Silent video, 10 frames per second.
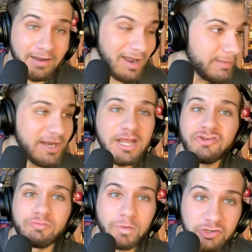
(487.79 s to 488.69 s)
Not even his
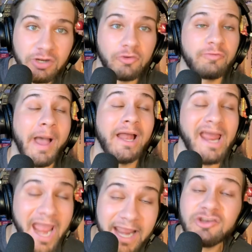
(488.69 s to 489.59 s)
original spot,
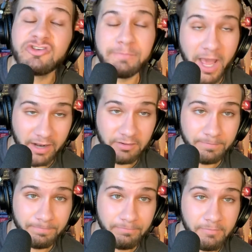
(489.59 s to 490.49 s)
a spot
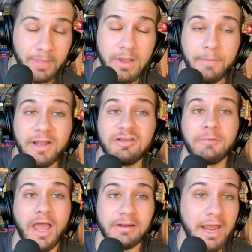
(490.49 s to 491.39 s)
on the offensive
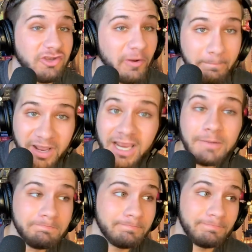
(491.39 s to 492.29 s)
line. And to me,
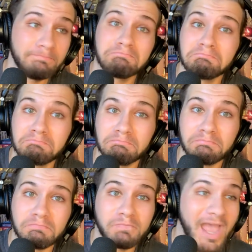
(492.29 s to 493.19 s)

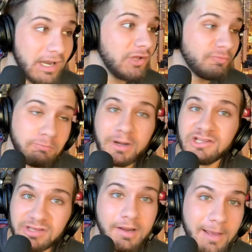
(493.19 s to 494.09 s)
that is pretty
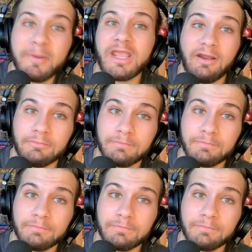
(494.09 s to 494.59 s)
significant.